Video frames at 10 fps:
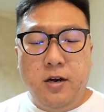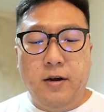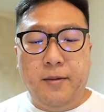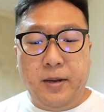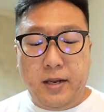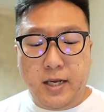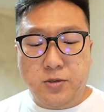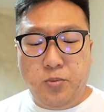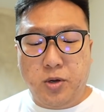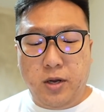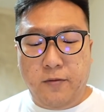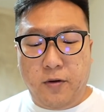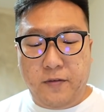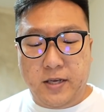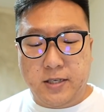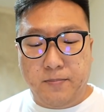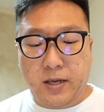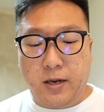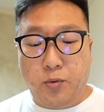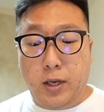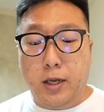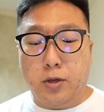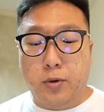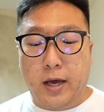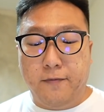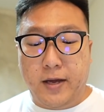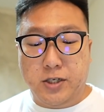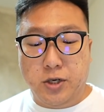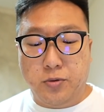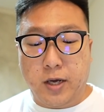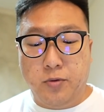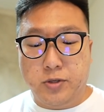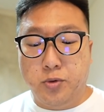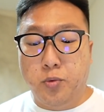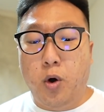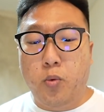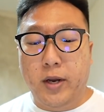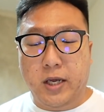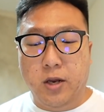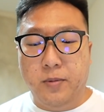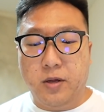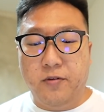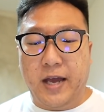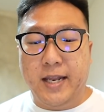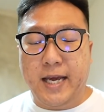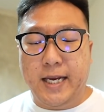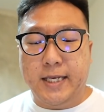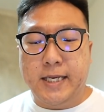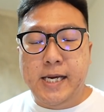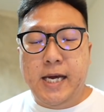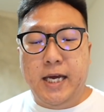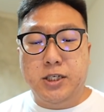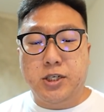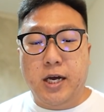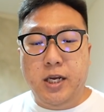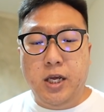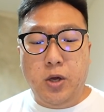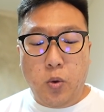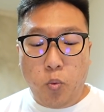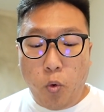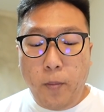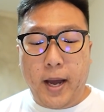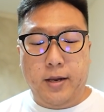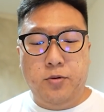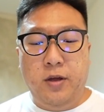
Alright, but the next one we're gonna evolve is something that we needed to adventure together, which to walk 1 kilometer with it, and that is a shiny Woobat.